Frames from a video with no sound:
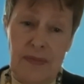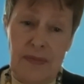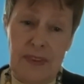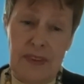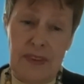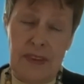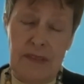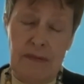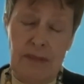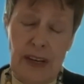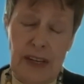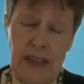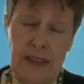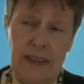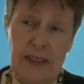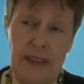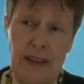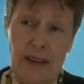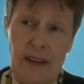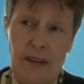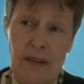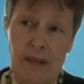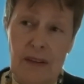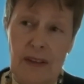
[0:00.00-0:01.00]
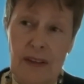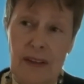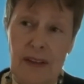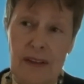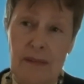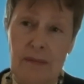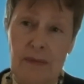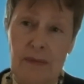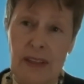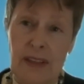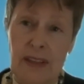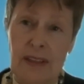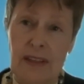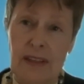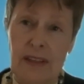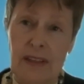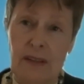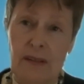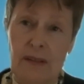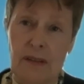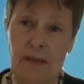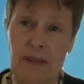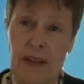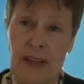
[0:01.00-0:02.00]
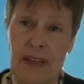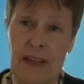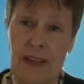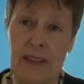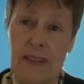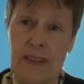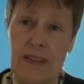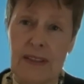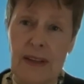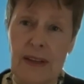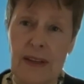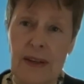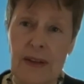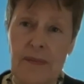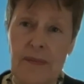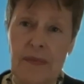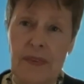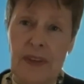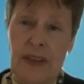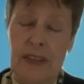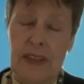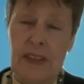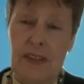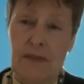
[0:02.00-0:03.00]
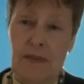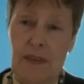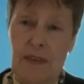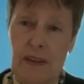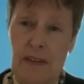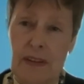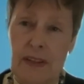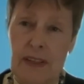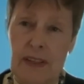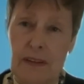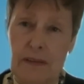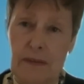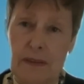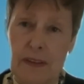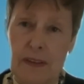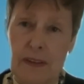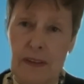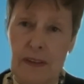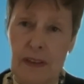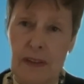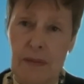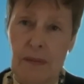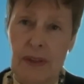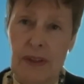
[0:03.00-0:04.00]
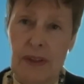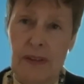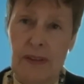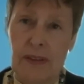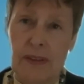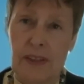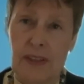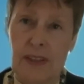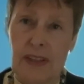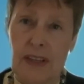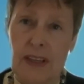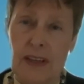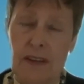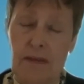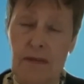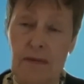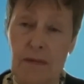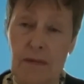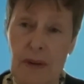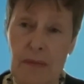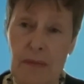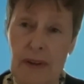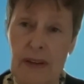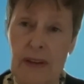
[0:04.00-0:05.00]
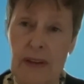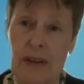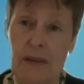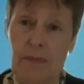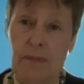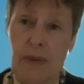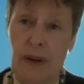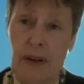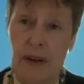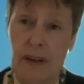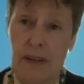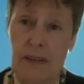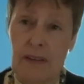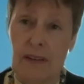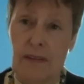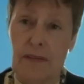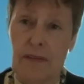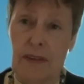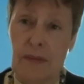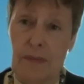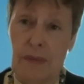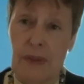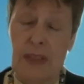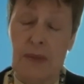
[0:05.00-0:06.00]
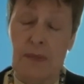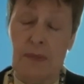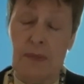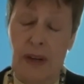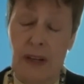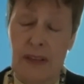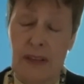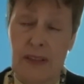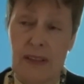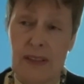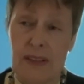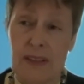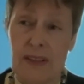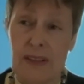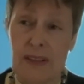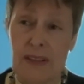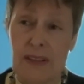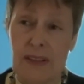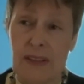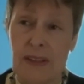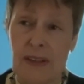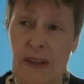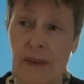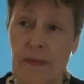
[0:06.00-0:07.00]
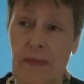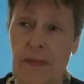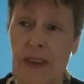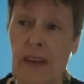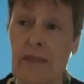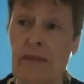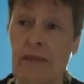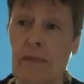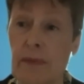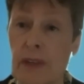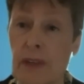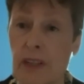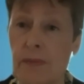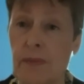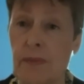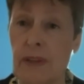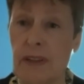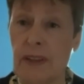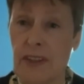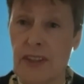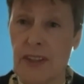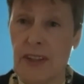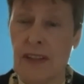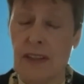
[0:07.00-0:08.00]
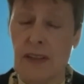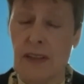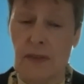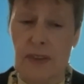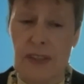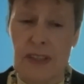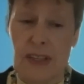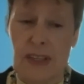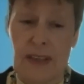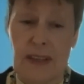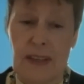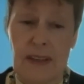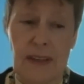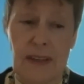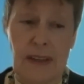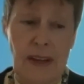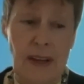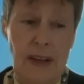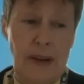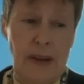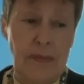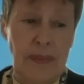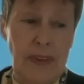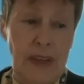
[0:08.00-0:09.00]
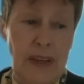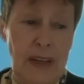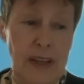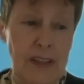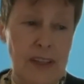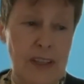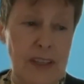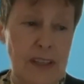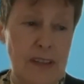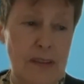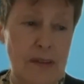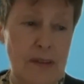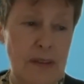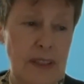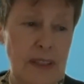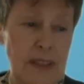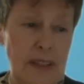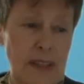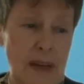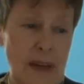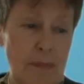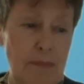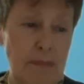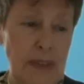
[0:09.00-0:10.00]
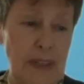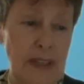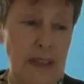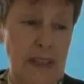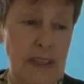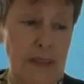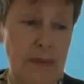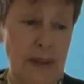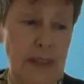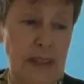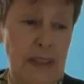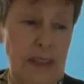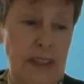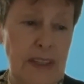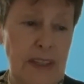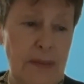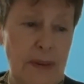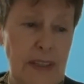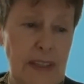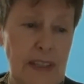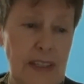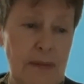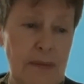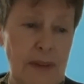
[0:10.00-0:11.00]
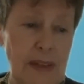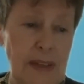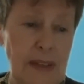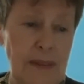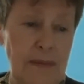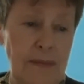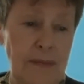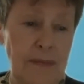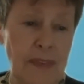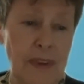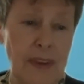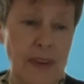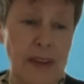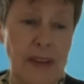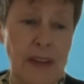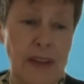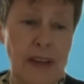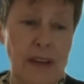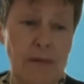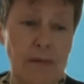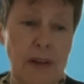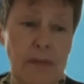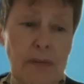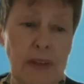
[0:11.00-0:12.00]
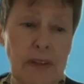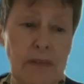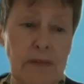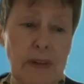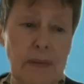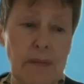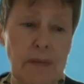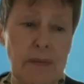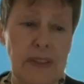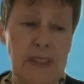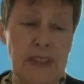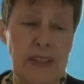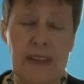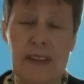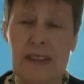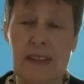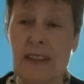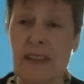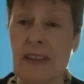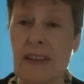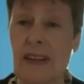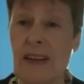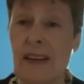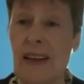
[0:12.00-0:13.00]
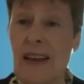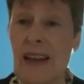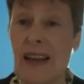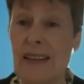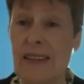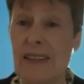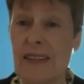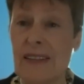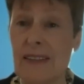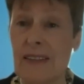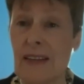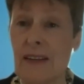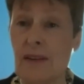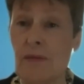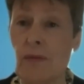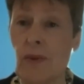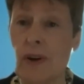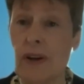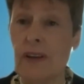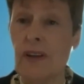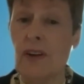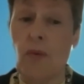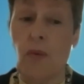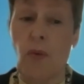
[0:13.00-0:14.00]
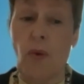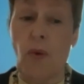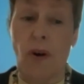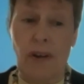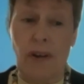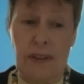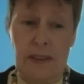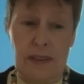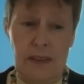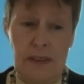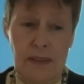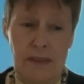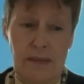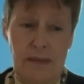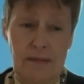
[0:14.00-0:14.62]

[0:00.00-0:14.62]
right now, and MARYLIA, you're right, it's very difficult because if women are part of the peace processes, they have a much better chance of sticking. And I just looked it up, but in 2021, women represented less than one quarter